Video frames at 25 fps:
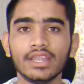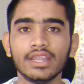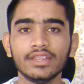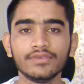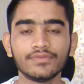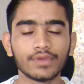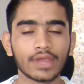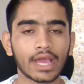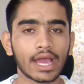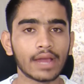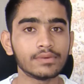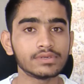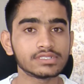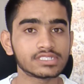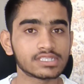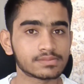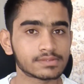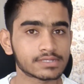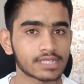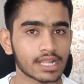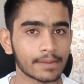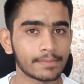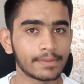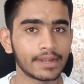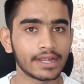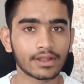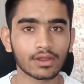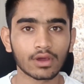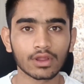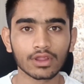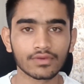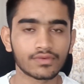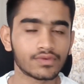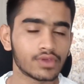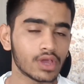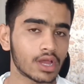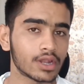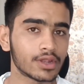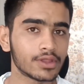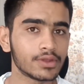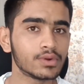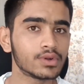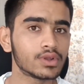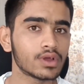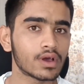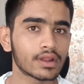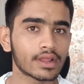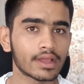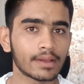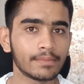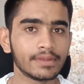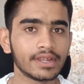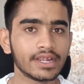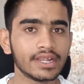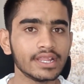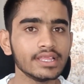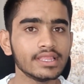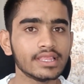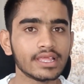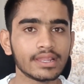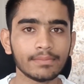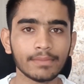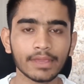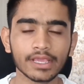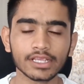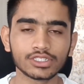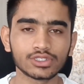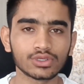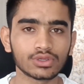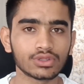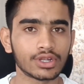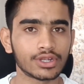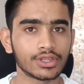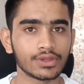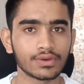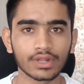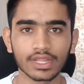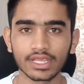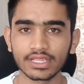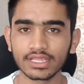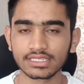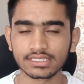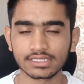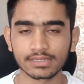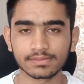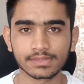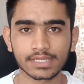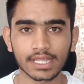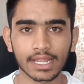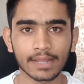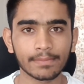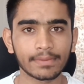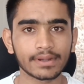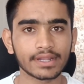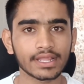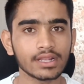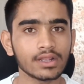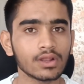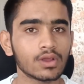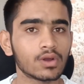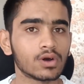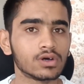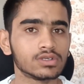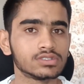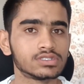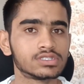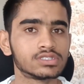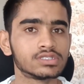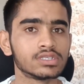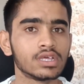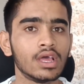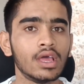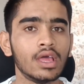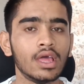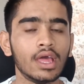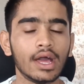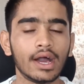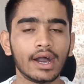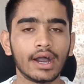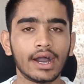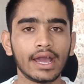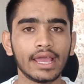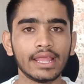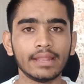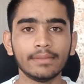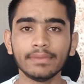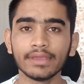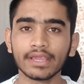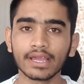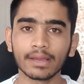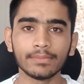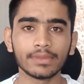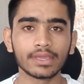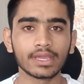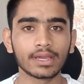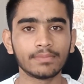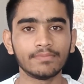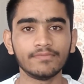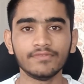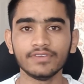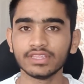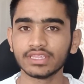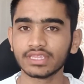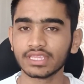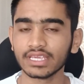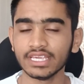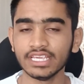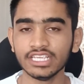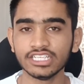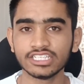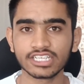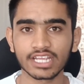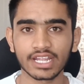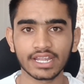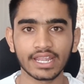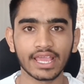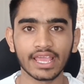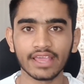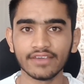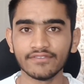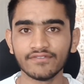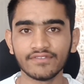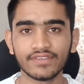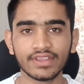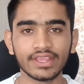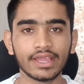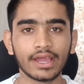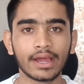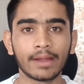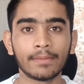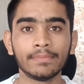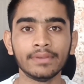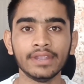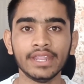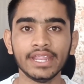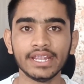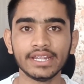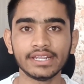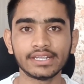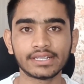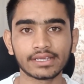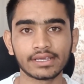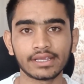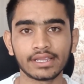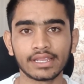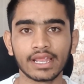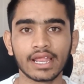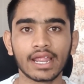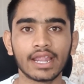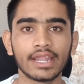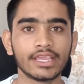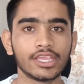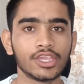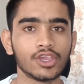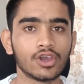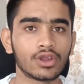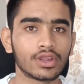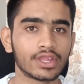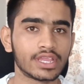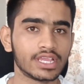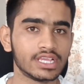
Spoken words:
And if you haven't subscribed yet, or if you are new to our community, then make sure that you click the subscribe button, because I'll be coming up with each and every update regarding your